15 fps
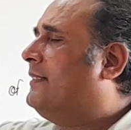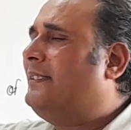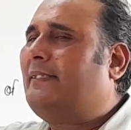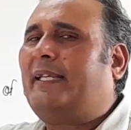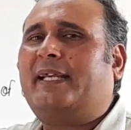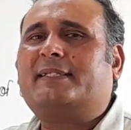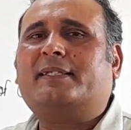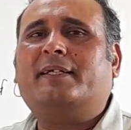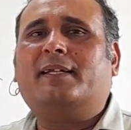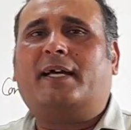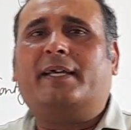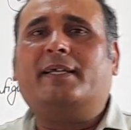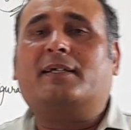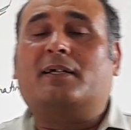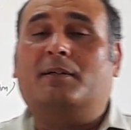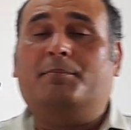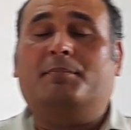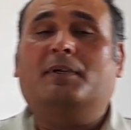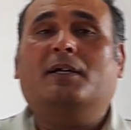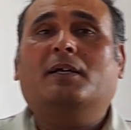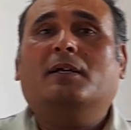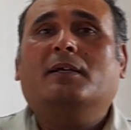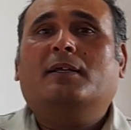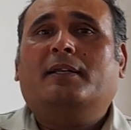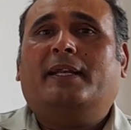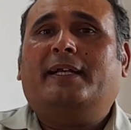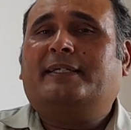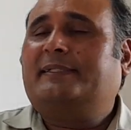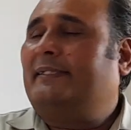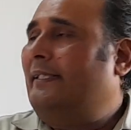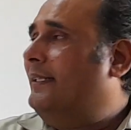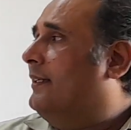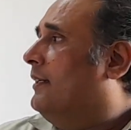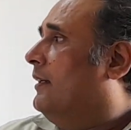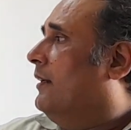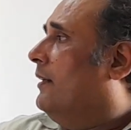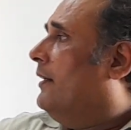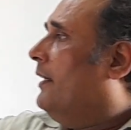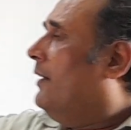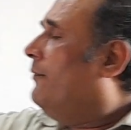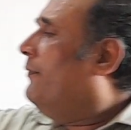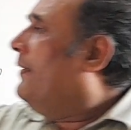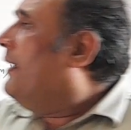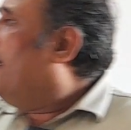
this SNI come? Let's see. If we